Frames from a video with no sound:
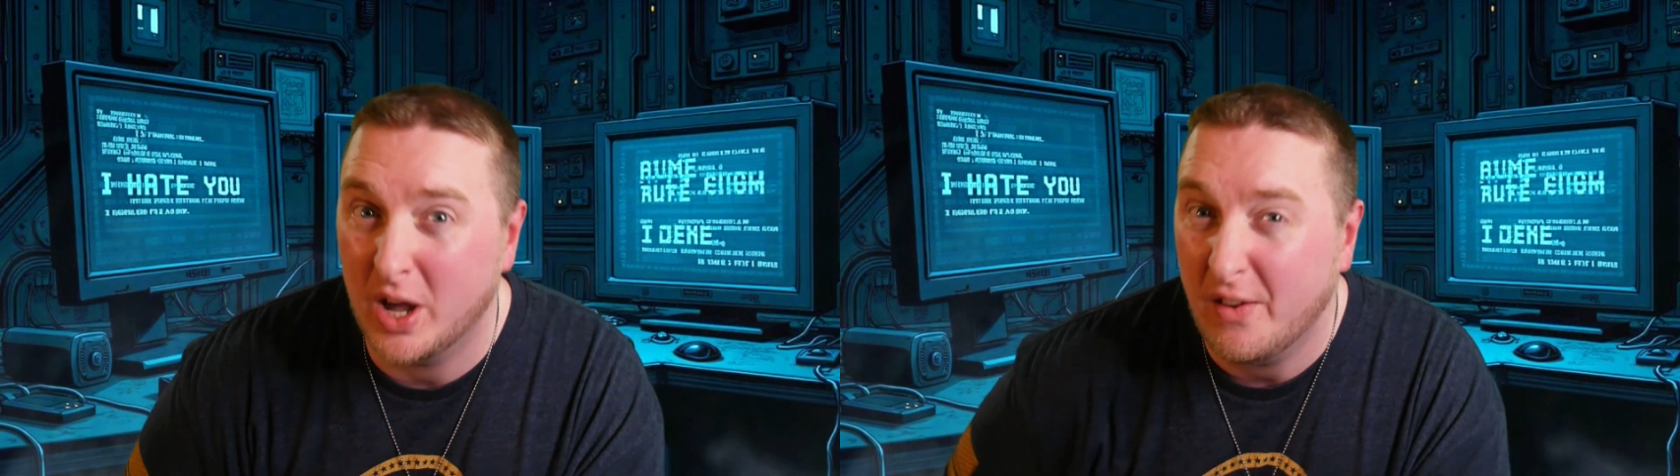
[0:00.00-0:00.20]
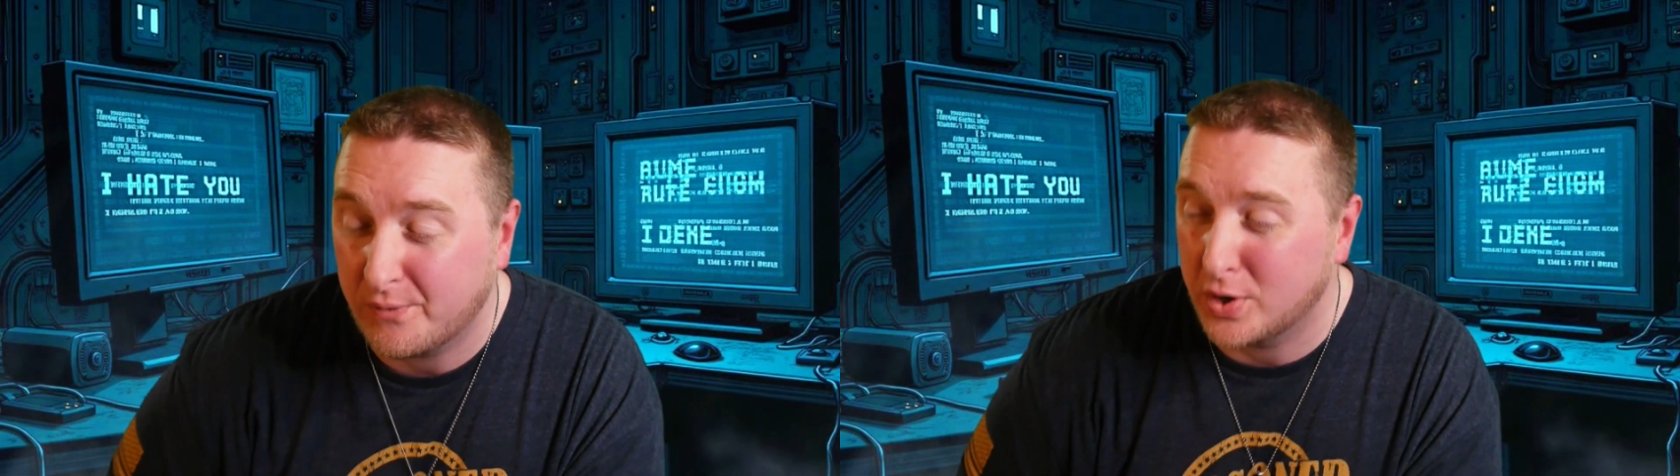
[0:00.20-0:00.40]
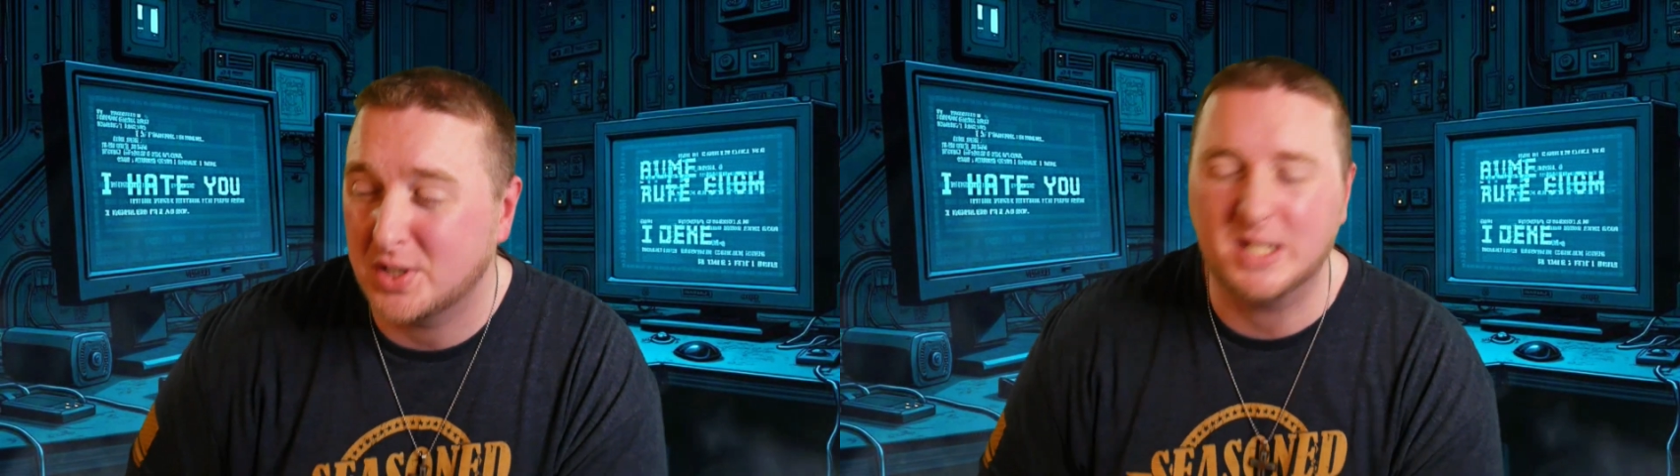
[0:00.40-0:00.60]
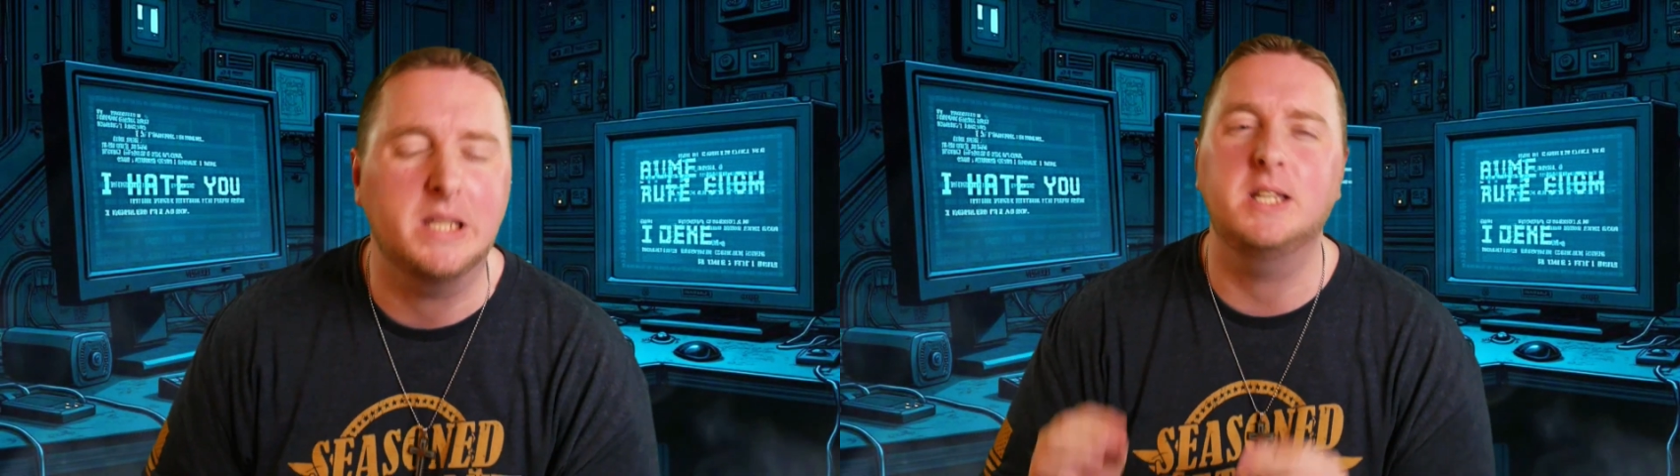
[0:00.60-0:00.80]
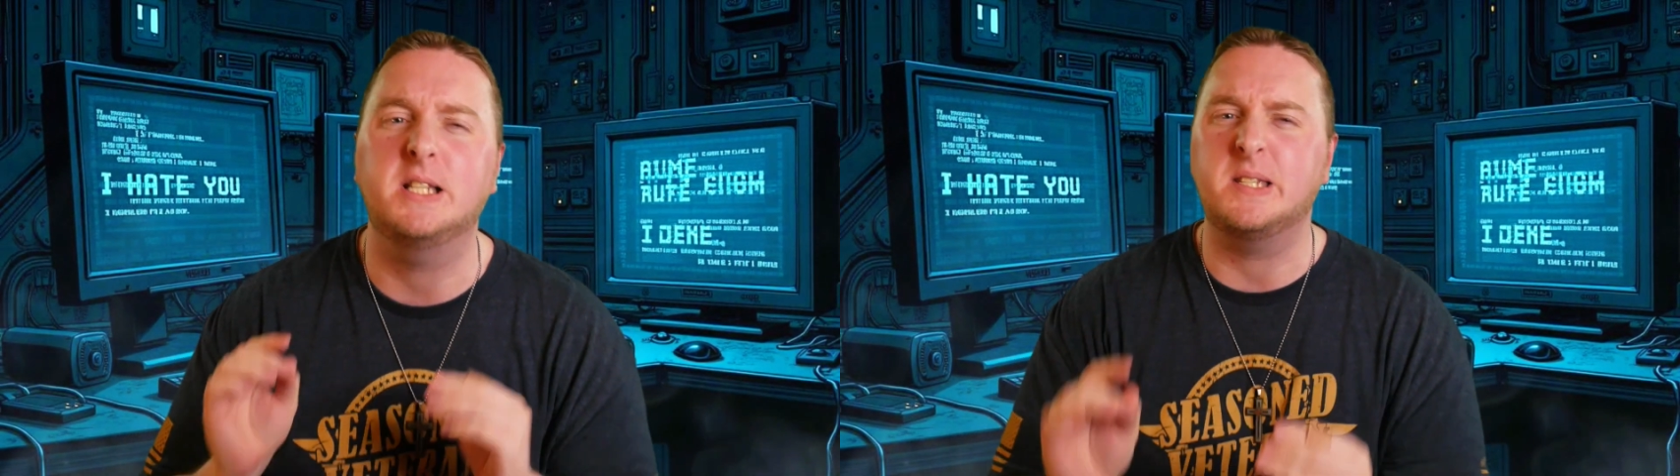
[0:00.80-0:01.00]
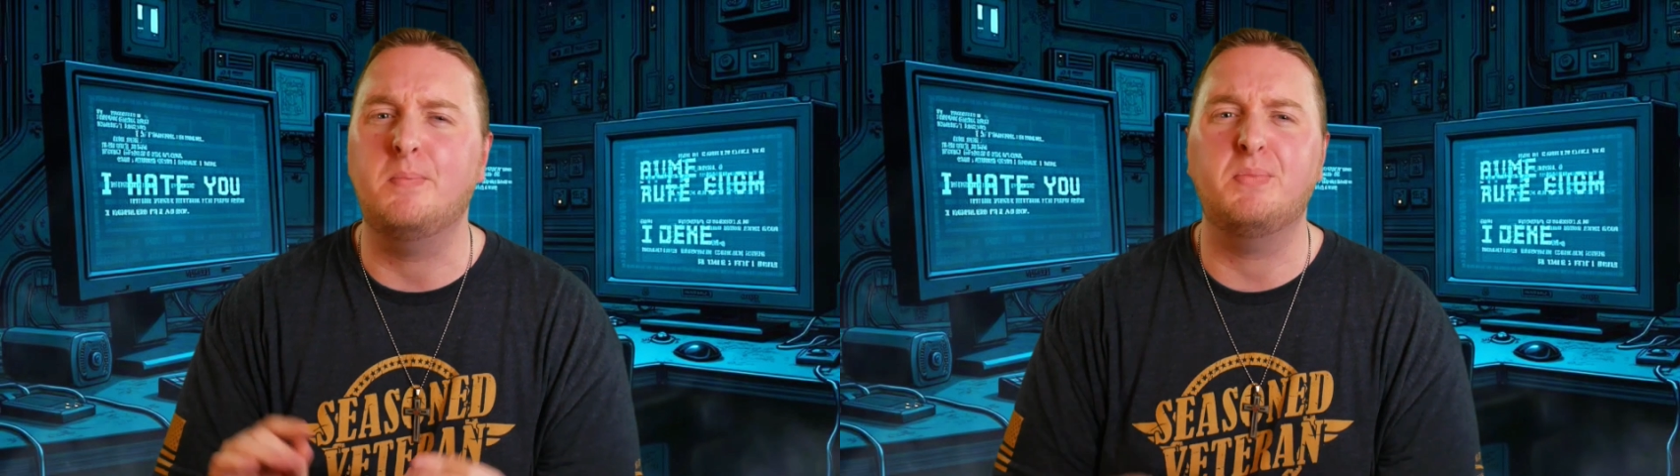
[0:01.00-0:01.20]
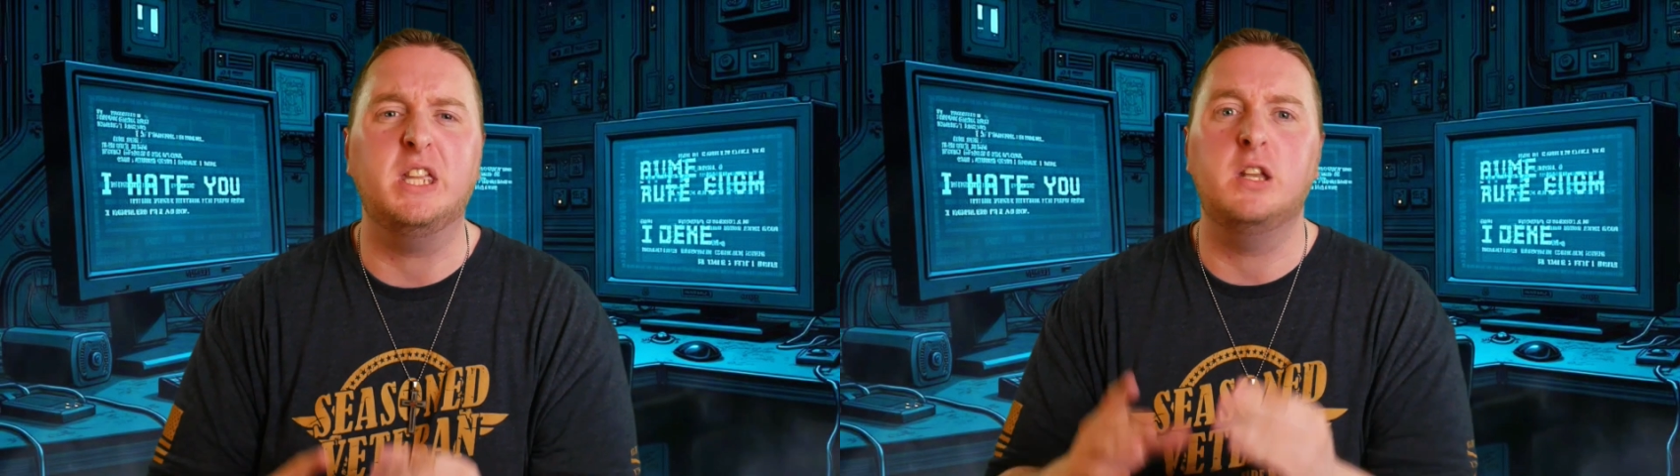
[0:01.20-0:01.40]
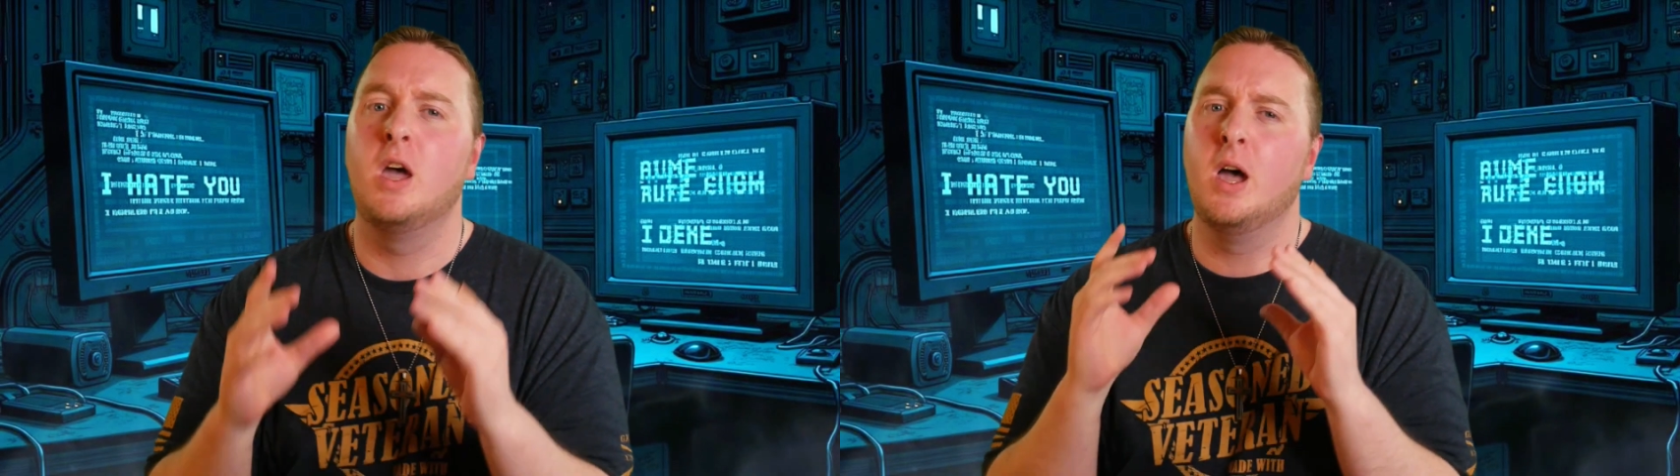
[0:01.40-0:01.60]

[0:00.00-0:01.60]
at first and then something